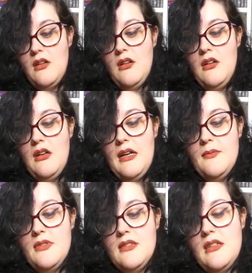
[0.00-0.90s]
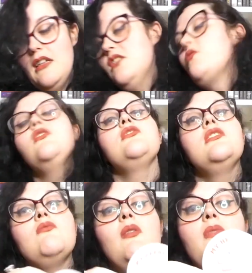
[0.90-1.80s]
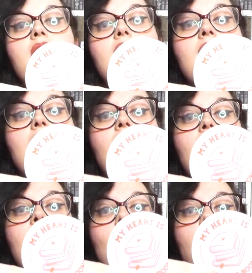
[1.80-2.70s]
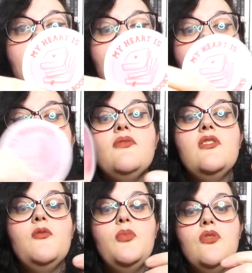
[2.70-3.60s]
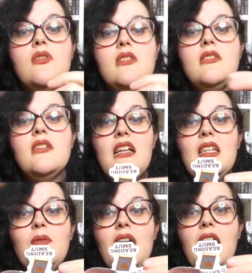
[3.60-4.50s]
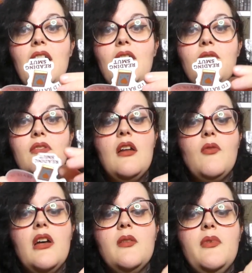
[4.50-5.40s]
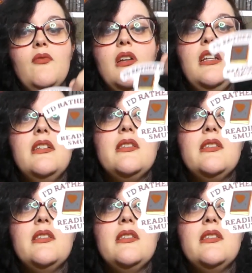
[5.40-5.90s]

I squashed this one, but it says, "My heart is full of books." And then we have, "I'd rather be reading